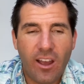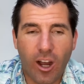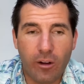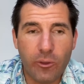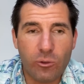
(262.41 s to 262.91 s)

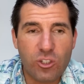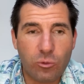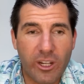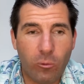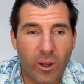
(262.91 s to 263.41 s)
Of those
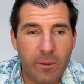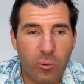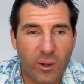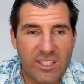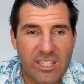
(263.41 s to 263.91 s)

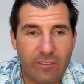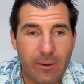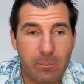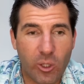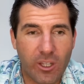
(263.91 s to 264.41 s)
21.7
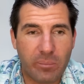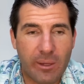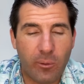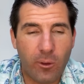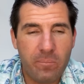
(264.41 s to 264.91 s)
million
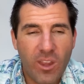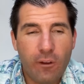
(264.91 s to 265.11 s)
people,